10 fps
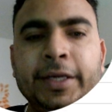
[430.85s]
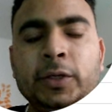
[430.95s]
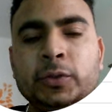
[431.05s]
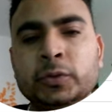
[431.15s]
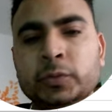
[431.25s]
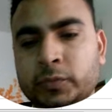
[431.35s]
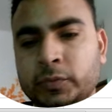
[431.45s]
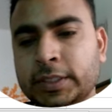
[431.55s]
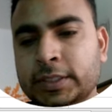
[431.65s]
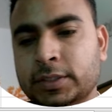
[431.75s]
And now
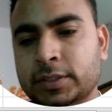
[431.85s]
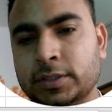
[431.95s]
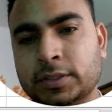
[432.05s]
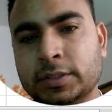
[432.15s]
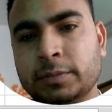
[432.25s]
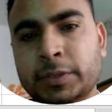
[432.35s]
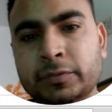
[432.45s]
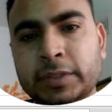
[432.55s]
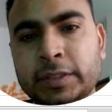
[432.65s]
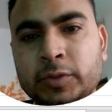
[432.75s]
let's
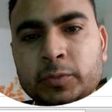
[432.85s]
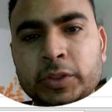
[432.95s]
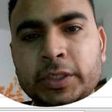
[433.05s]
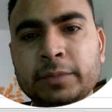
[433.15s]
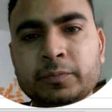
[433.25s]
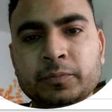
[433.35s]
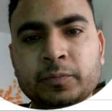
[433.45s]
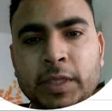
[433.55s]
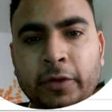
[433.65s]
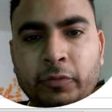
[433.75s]
simplify one more time.